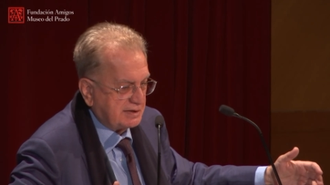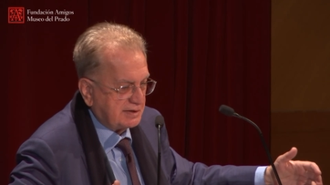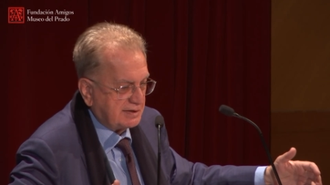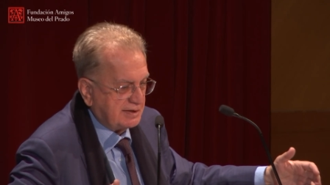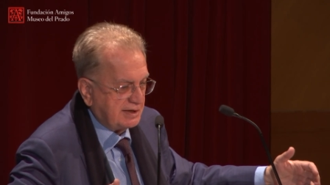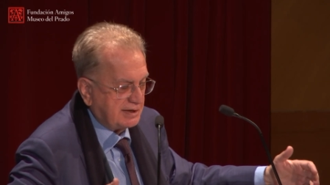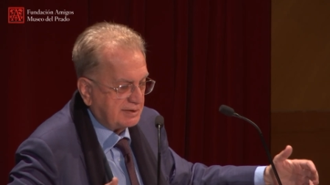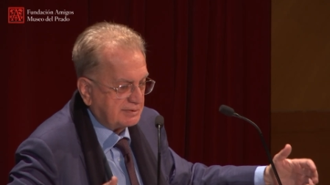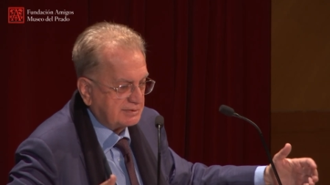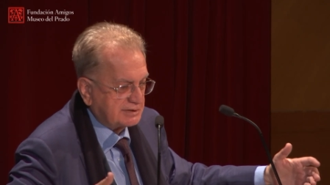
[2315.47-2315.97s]

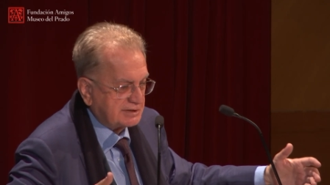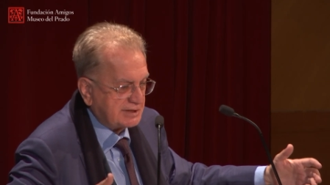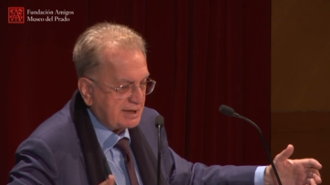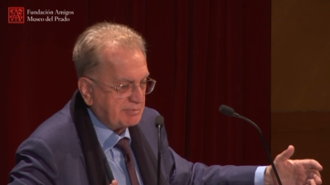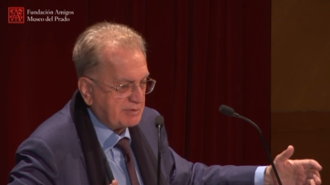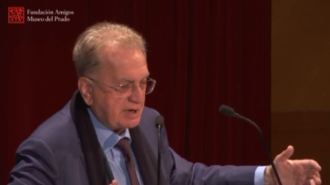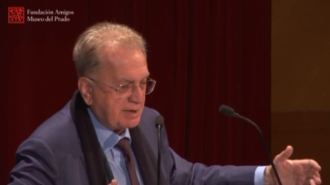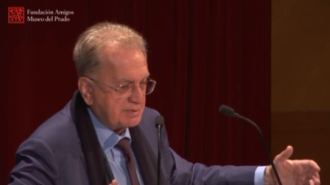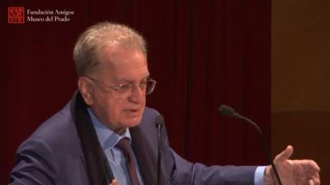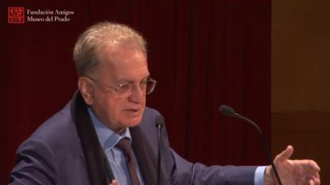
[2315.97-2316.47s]
that
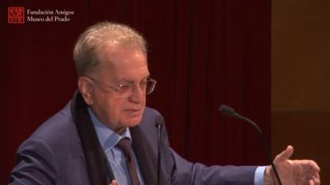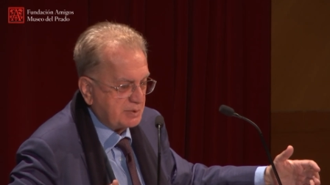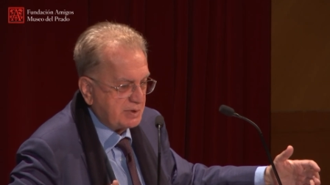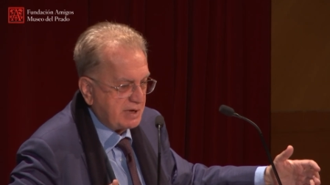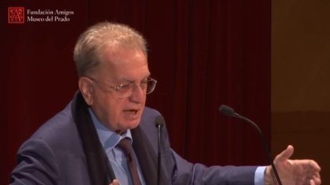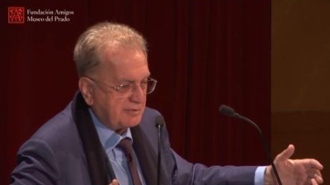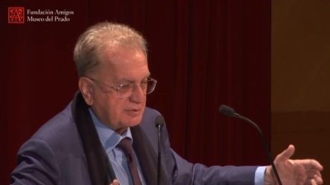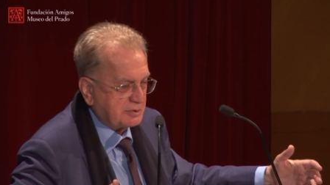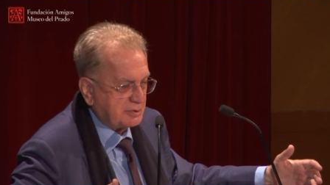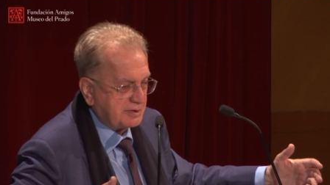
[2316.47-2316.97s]
sometimes we
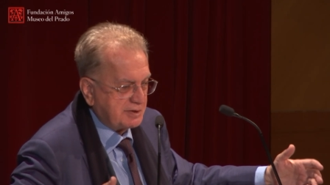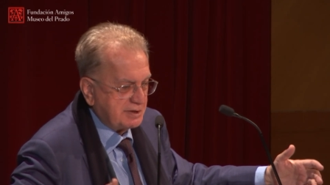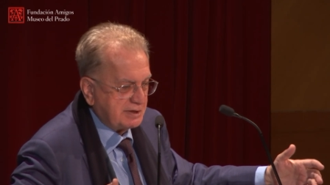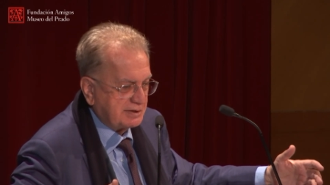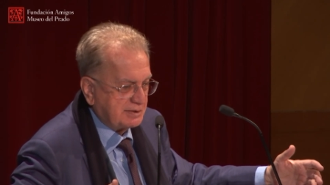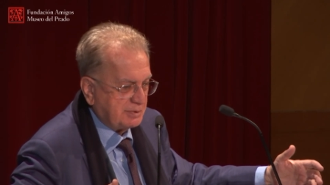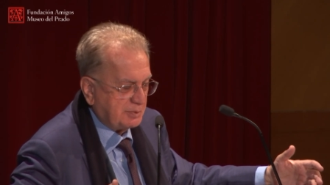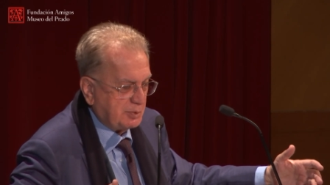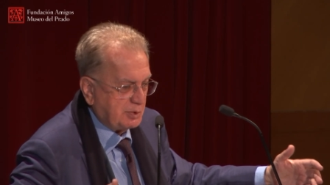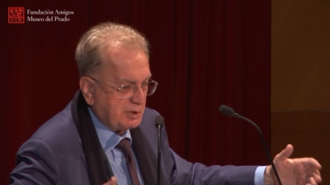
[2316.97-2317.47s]
have to
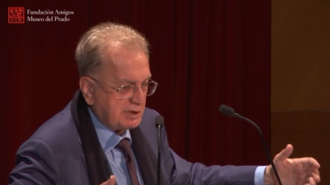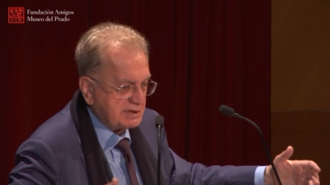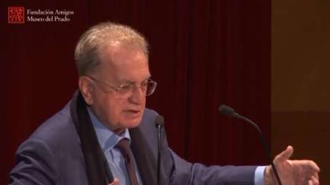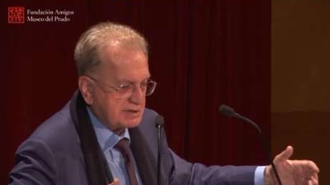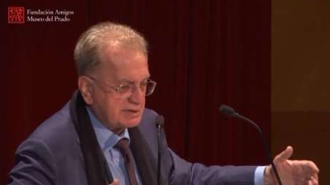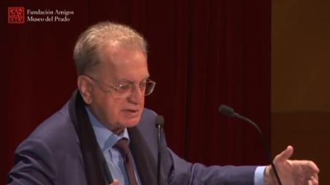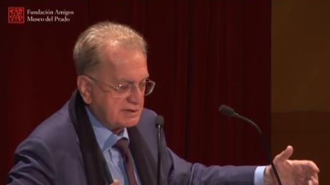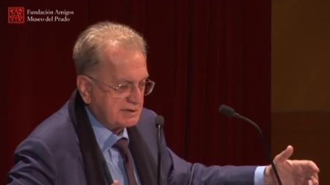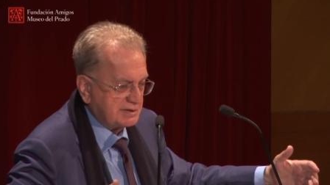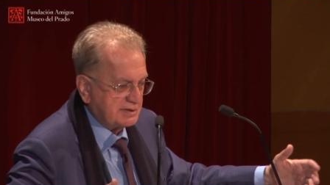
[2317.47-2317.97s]
think, what
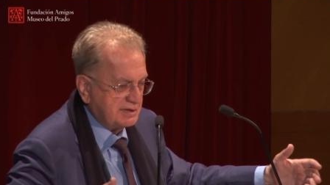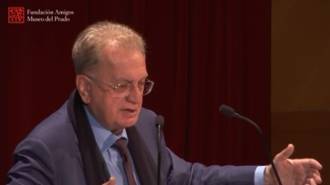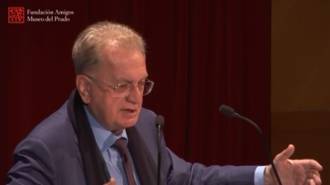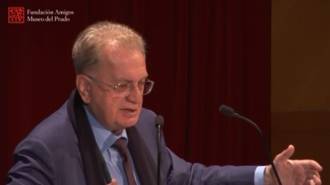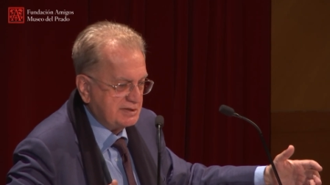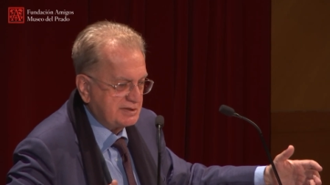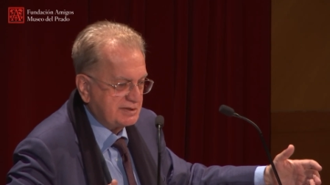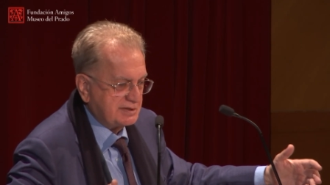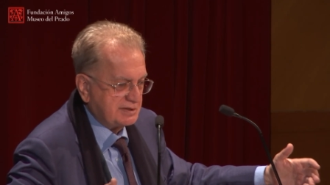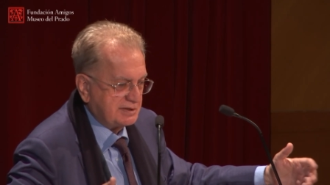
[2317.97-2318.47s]
is,
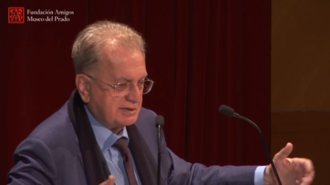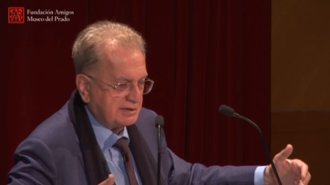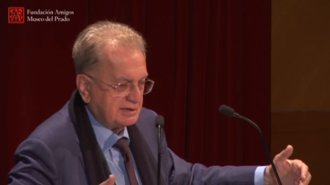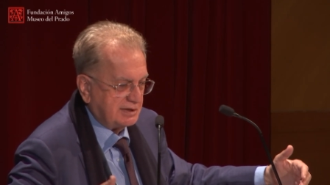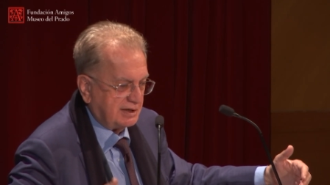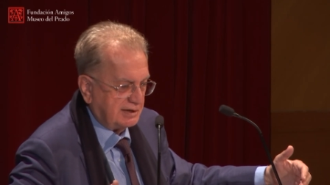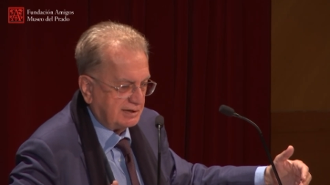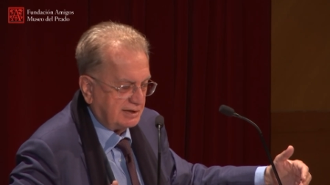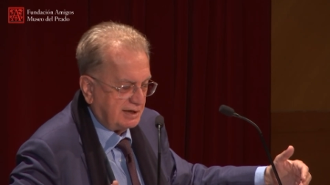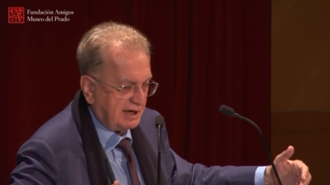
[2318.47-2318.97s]
is
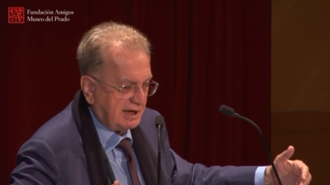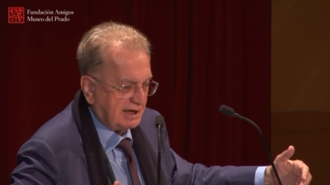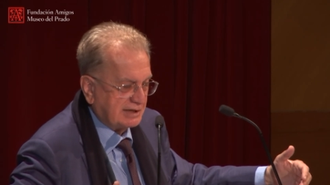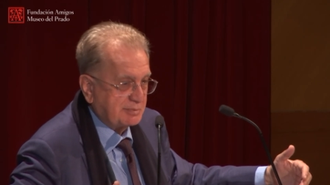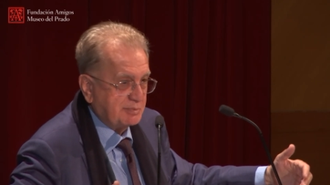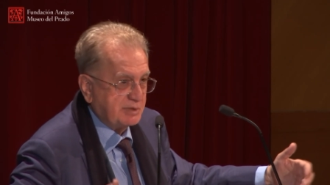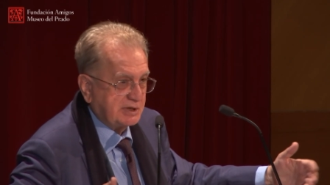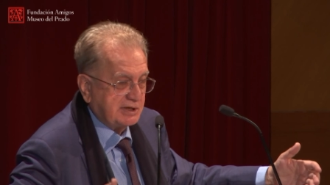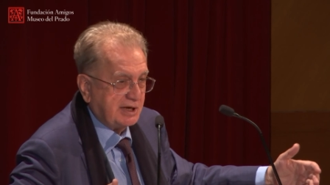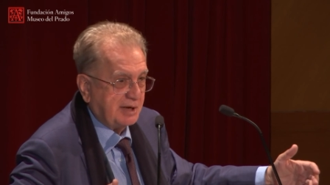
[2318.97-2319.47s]

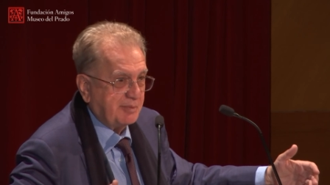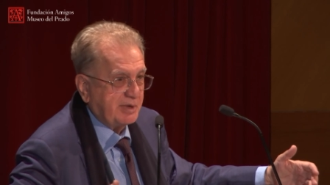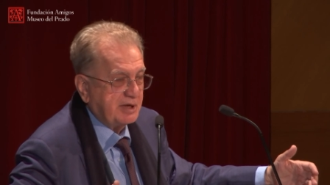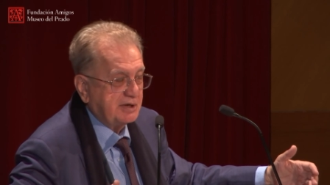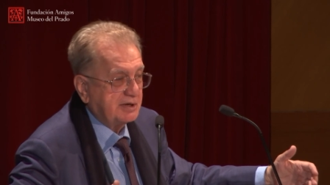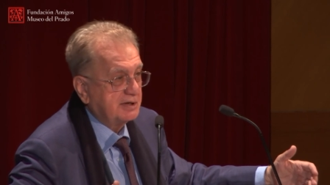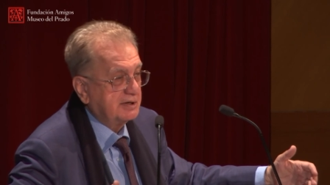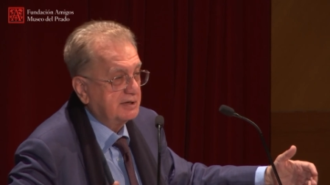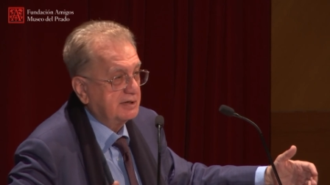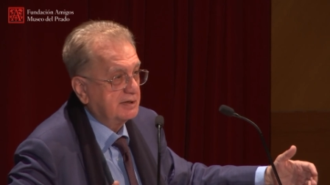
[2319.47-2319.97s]
art becoming